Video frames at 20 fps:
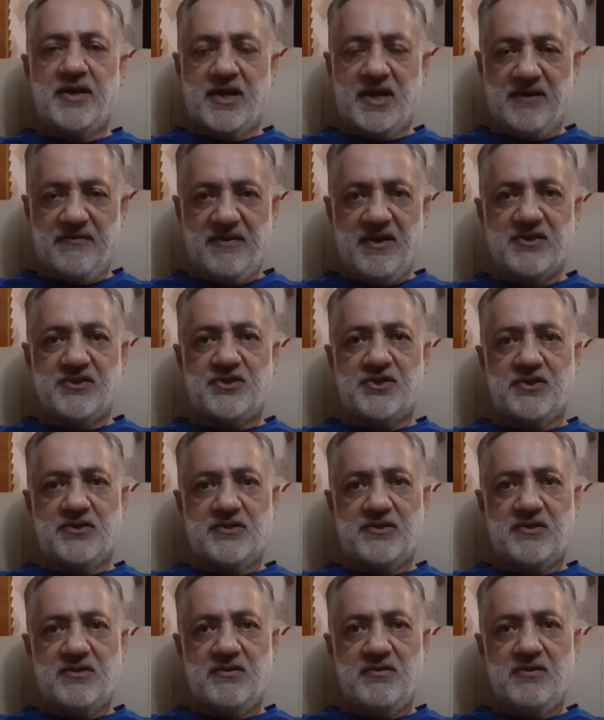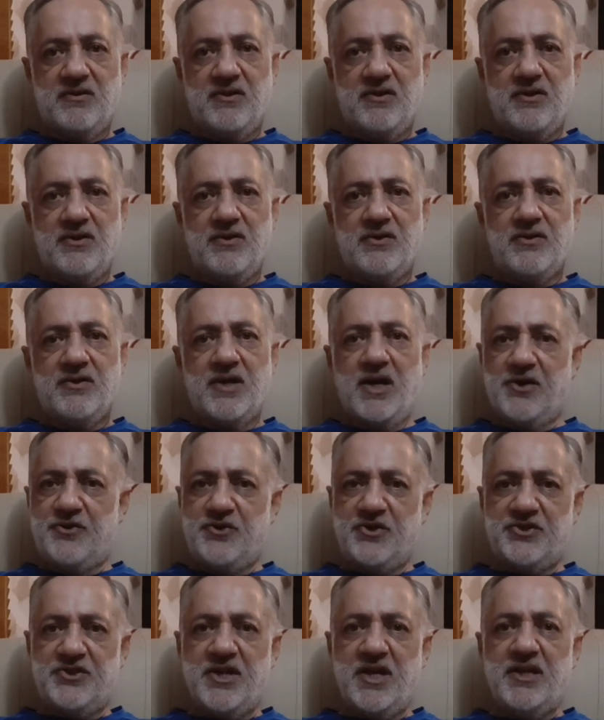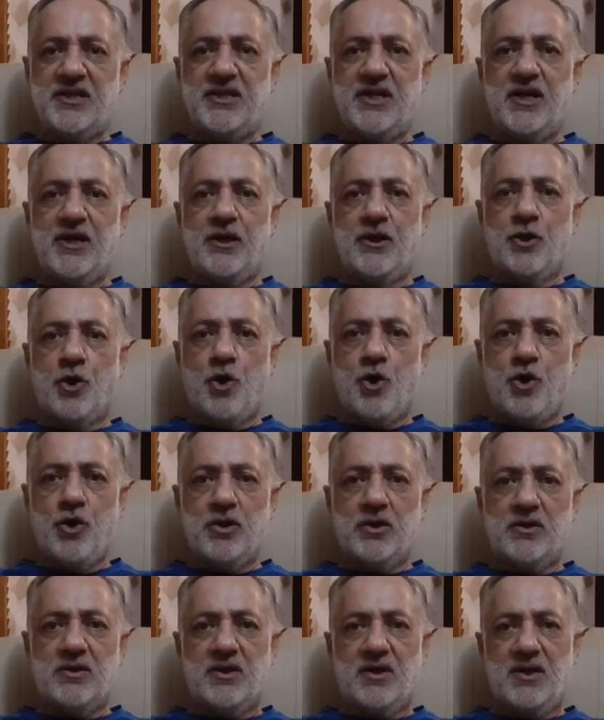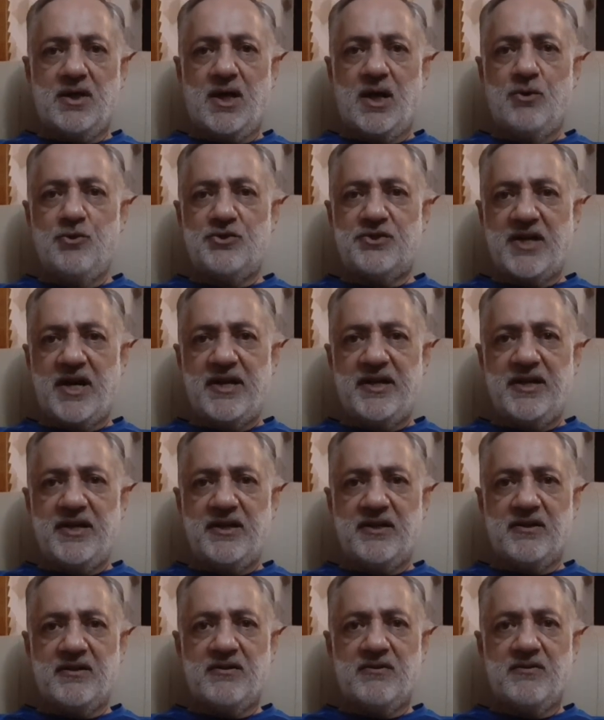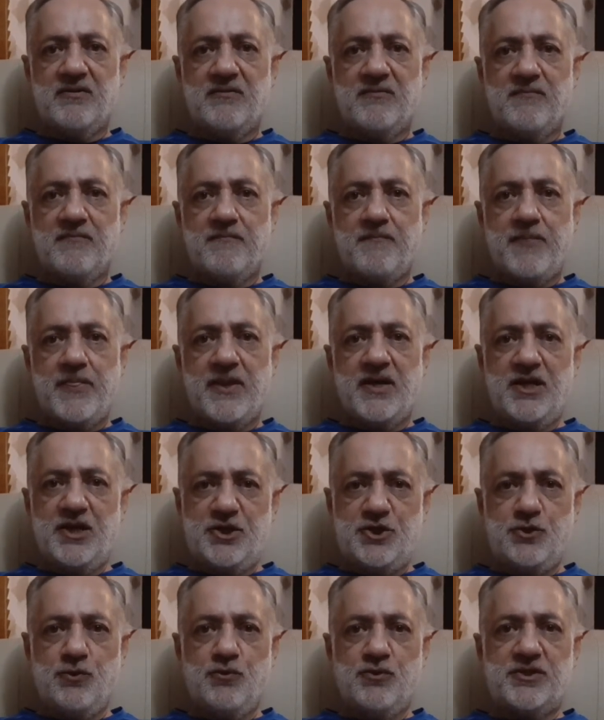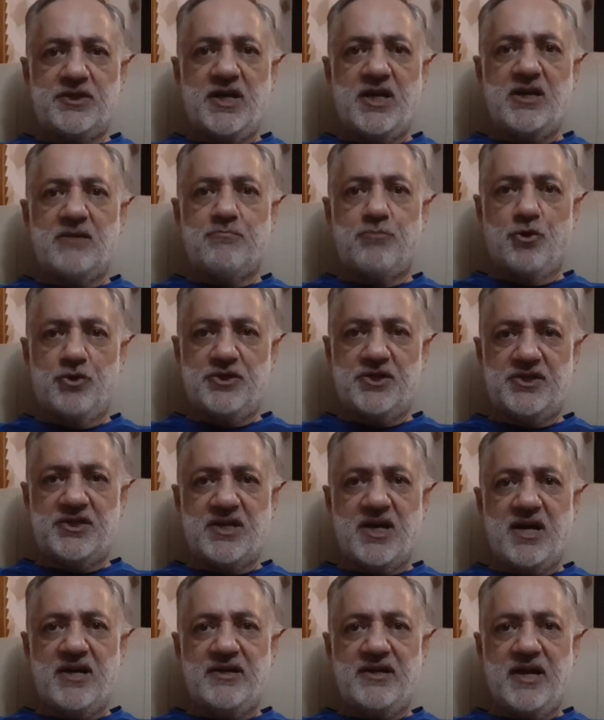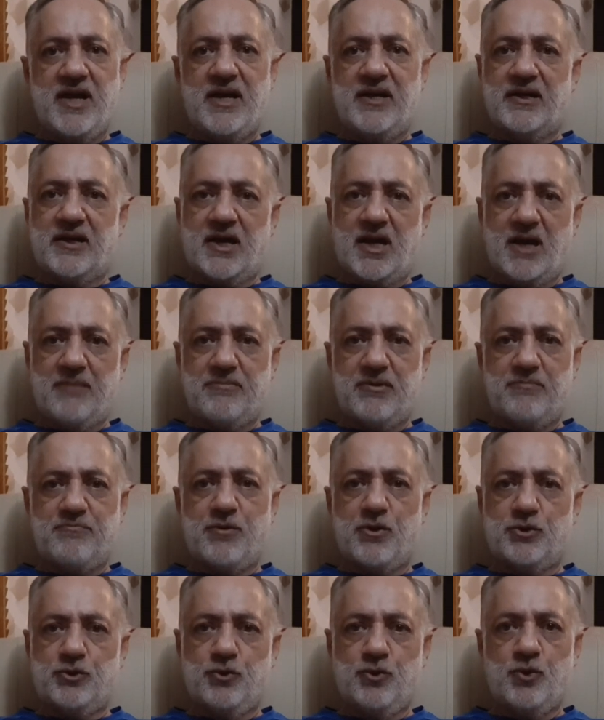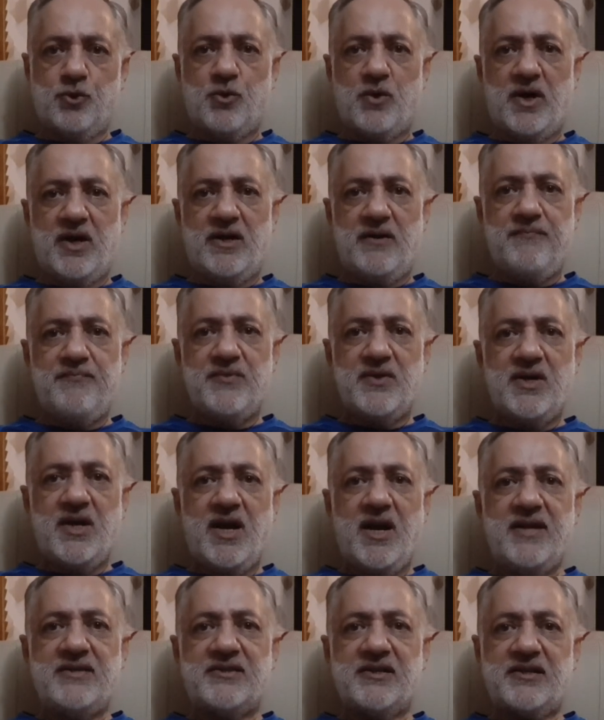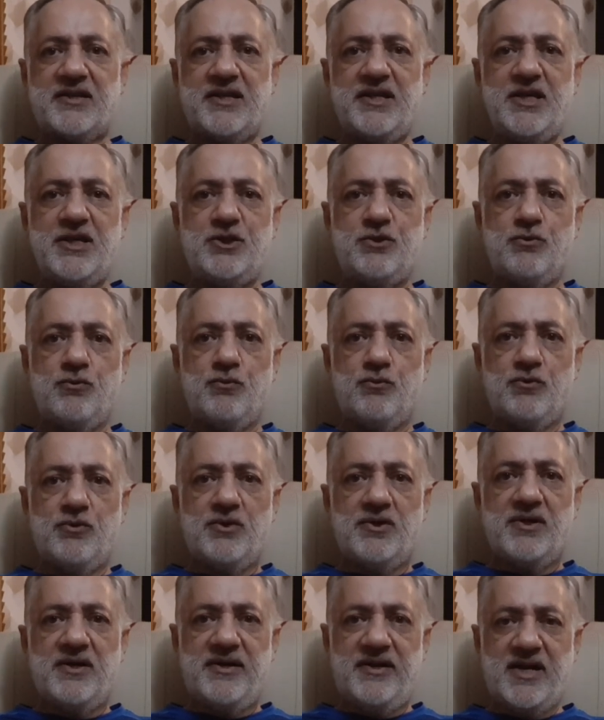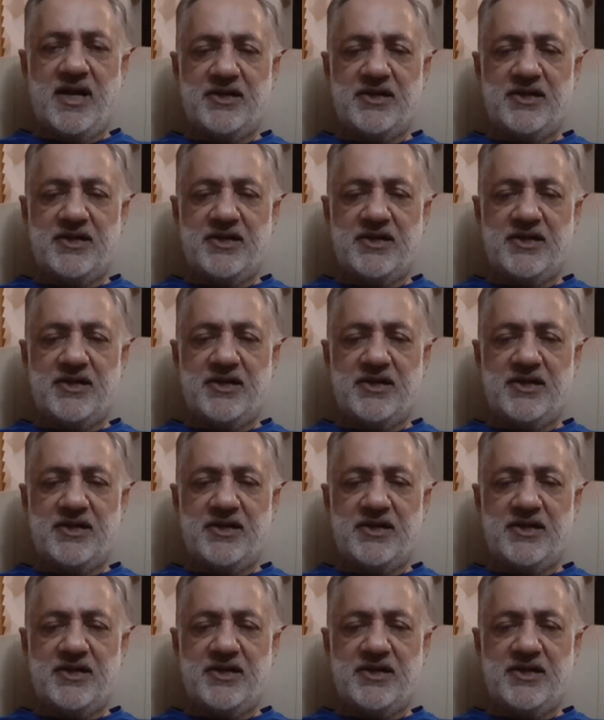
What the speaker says: addressing the long outstanding issues in Balochistan and Khyber Pakhtunkhwa is a key to national unity.